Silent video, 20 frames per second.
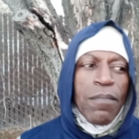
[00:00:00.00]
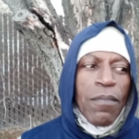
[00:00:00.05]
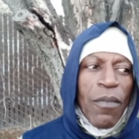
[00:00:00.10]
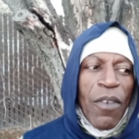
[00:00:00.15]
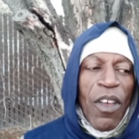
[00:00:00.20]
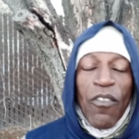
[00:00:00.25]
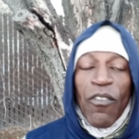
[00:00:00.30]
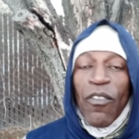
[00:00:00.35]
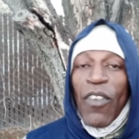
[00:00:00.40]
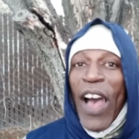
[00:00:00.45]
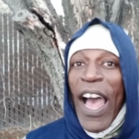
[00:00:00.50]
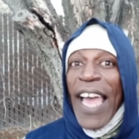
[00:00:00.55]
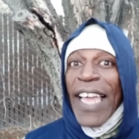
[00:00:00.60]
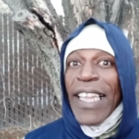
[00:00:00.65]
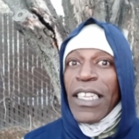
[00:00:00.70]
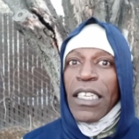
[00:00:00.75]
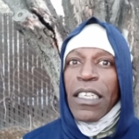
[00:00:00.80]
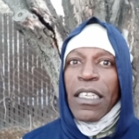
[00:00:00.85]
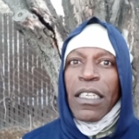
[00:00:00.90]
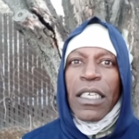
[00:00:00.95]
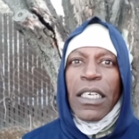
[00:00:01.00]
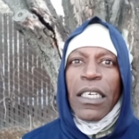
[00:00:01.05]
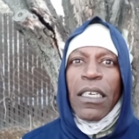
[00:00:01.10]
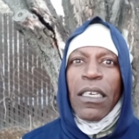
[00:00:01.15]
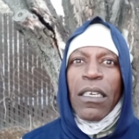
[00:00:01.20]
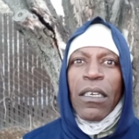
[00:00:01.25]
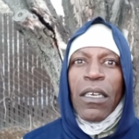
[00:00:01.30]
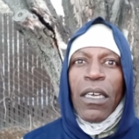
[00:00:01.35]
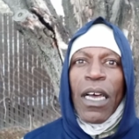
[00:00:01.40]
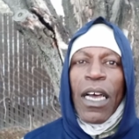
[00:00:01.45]
violently,
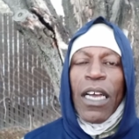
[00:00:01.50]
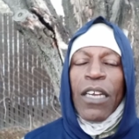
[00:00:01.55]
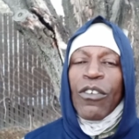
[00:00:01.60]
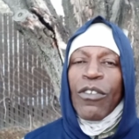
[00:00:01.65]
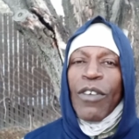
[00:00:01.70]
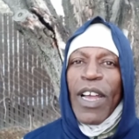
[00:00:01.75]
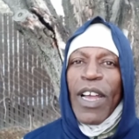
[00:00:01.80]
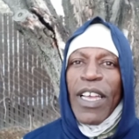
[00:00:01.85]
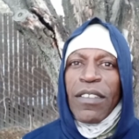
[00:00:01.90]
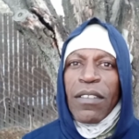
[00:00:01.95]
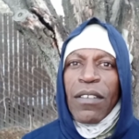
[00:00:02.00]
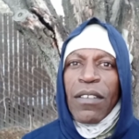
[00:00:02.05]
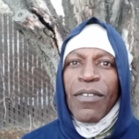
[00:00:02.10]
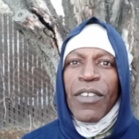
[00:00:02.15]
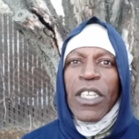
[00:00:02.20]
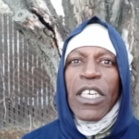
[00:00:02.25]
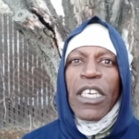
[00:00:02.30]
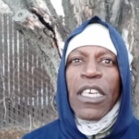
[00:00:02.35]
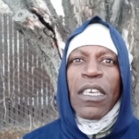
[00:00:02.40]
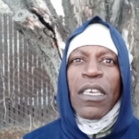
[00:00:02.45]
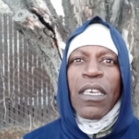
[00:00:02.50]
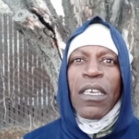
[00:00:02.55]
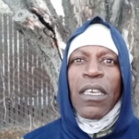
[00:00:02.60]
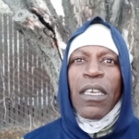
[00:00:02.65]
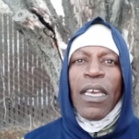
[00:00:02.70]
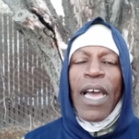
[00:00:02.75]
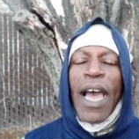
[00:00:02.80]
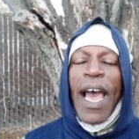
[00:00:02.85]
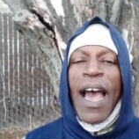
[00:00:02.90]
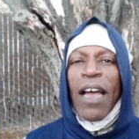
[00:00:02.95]
aggressively,
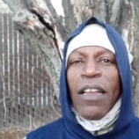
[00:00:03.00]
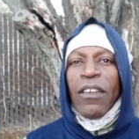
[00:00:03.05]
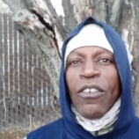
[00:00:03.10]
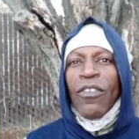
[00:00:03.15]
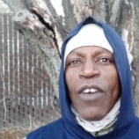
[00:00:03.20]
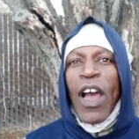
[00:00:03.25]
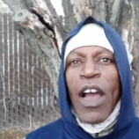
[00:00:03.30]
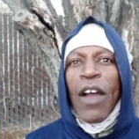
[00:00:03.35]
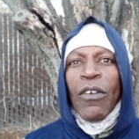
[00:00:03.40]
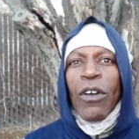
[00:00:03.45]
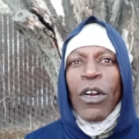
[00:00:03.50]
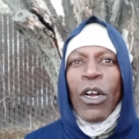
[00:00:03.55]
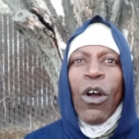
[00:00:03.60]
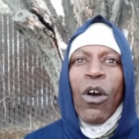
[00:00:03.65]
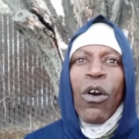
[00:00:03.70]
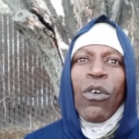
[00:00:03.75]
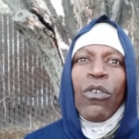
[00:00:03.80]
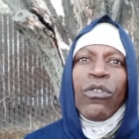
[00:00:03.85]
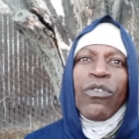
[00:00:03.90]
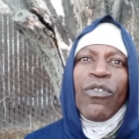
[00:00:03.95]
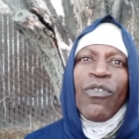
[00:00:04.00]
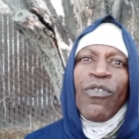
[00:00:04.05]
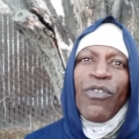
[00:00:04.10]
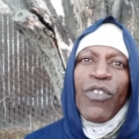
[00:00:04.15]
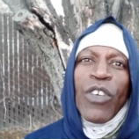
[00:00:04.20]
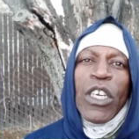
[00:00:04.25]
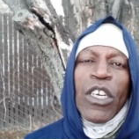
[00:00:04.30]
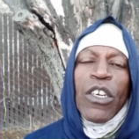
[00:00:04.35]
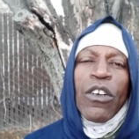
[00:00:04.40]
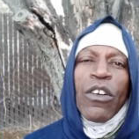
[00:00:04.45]
out of our own
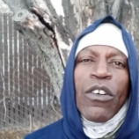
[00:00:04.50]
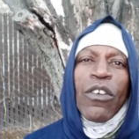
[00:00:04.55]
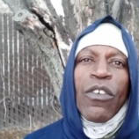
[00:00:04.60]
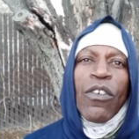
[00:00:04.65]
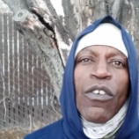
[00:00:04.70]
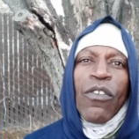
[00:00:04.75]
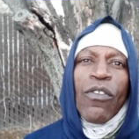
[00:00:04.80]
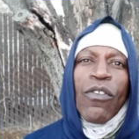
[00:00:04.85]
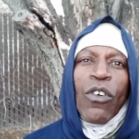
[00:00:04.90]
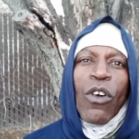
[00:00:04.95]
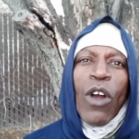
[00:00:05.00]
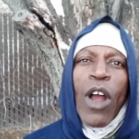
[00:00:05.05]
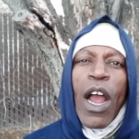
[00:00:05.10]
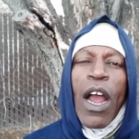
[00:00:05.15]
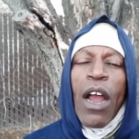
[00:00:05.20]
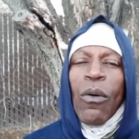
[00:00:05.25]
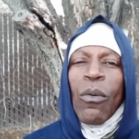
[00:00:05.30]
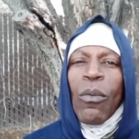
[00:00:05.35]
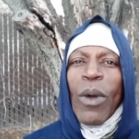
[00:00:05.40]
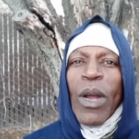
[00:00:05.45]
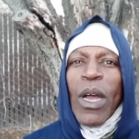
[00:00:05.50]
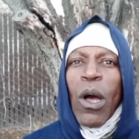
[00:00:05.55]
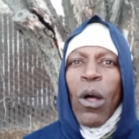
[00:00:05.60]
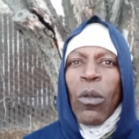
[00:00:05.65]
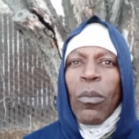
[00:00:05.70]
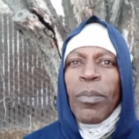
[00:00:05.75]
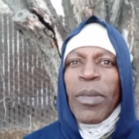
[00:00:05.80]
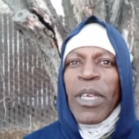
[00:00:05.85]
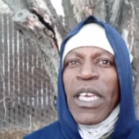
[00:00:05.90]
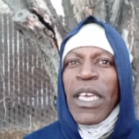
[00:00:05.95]
fear for our well
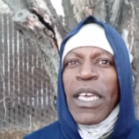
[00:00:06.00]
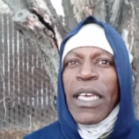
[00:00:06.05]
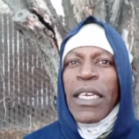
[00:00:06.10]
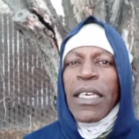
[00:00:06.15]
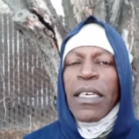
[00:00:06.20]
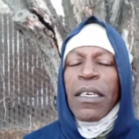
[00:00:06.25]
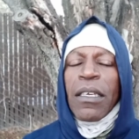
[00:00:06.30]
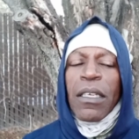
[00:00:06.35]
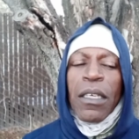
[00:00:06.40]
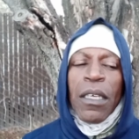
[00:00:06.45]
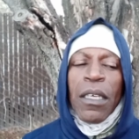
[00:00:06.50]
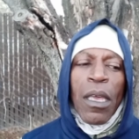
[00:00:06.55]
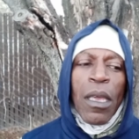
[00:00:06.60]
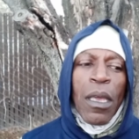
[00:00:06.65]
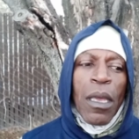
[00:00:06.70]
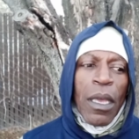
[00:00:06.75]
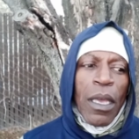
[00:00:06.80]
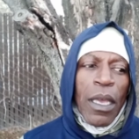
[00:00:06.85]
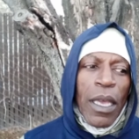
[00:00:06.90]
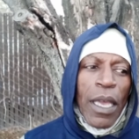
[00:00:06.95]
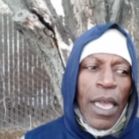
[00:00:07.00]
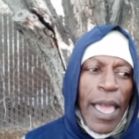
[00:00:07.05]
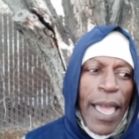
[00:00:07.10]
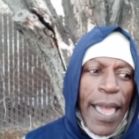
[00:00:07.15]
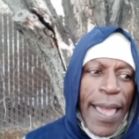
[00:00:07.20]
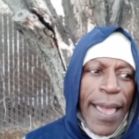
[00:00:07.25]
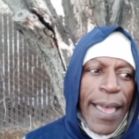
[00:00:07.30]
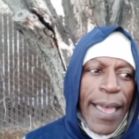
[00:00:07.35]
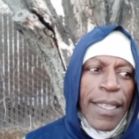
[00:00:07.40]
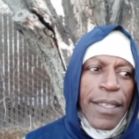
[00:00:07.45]
being.
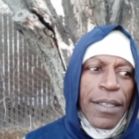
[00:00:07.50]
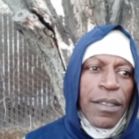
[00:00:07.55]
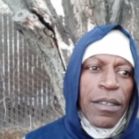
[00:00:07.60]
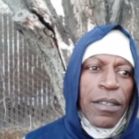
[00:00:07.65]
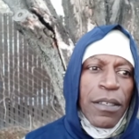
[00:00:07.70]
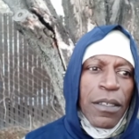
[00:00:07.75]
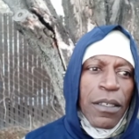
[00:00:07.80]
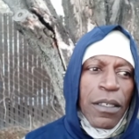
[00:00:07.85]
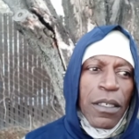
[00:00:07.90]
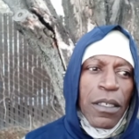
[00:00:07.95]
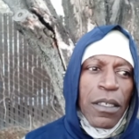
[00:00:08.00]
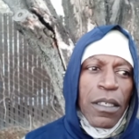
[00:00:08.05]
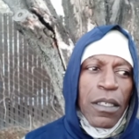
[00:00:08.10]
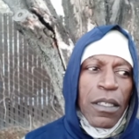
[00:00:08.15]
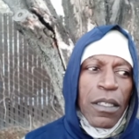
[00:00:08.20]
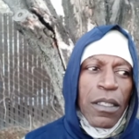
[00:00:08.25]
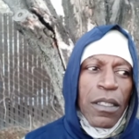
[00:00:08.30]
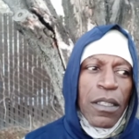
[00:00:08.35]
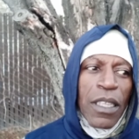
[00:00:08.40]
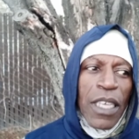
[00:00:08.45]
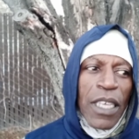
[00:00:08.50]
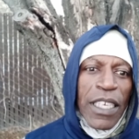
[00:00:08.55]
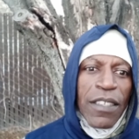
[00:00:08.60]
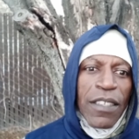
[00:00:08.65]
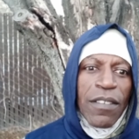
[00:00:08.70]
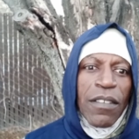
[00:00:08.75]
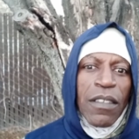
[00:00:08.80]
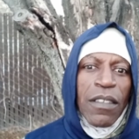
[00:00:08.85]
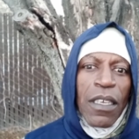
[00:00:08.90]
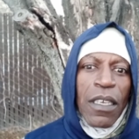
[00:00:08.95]
And
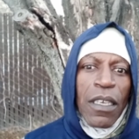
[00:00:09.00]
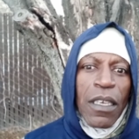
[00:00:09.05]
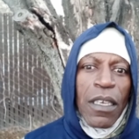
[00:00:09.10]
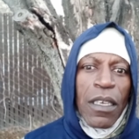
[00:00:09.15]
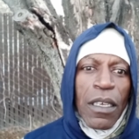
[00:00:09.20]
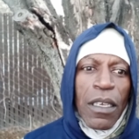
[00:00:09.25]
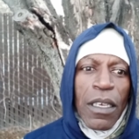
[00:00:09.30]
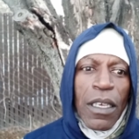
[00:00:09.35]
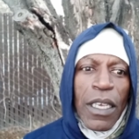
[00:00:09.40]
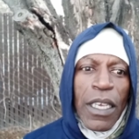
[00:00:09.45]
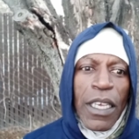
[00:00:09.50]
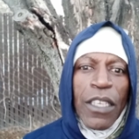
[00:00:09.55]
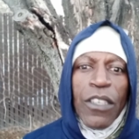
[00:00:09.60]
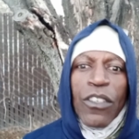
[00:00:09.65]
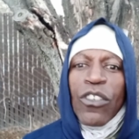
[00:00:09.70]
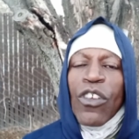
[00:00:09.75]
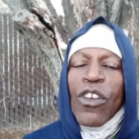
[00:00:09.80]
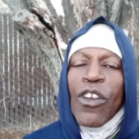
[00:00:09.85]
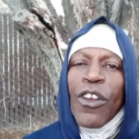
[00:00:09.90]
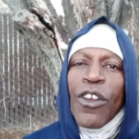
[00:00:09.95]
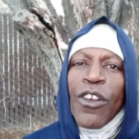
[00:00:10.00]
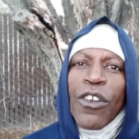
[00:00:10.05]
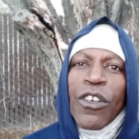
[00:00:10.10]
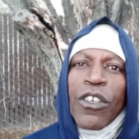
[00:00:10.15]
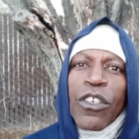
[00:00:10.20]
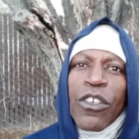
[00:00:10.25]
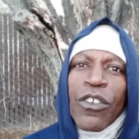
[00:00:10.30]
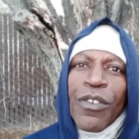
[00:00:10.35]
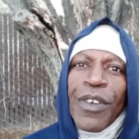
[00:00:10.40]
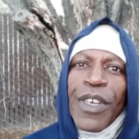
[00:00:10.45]
this in
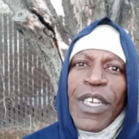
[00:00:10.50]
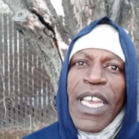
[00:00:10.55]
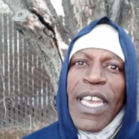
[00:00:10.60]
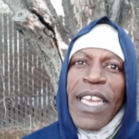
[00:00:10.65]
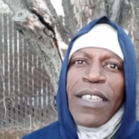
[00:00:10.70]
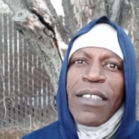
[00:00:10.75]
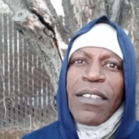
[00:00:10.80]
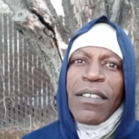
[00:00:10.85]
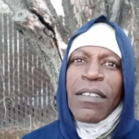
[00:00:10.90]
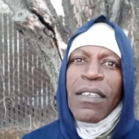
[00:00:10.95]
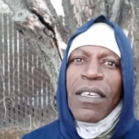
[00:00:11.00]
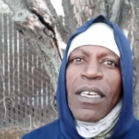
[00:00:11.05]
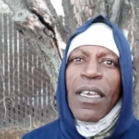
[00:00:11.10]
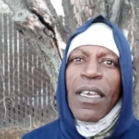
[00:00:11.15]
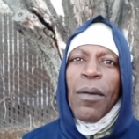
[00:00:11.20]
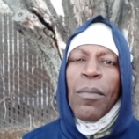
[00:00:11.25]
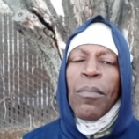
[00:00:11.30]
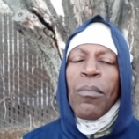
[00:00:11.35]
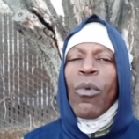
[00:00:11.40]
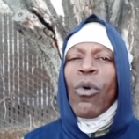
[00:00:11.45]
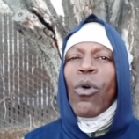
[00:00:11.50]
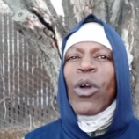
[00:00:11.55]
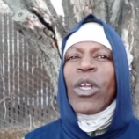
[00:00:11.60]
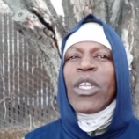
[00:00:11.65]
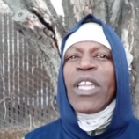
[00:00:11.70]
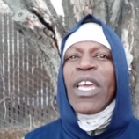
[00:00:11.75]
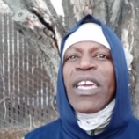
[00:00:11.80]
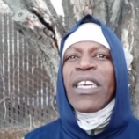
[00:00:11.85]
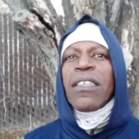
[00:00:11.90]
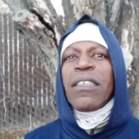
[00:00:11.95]
turn creates more
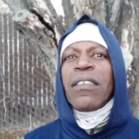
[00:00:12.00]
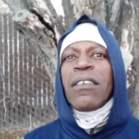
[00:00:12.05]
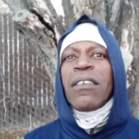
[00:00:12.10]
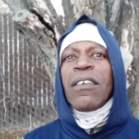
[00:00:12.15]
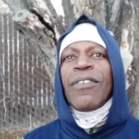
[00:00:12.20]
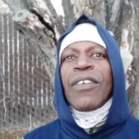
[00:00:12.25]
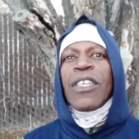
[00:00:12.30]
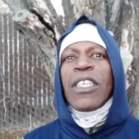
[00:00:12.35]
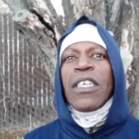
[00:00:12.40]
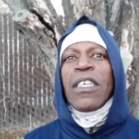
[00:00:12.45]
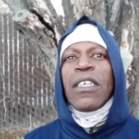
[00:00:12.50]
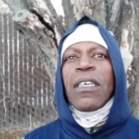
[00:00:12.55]
negativity.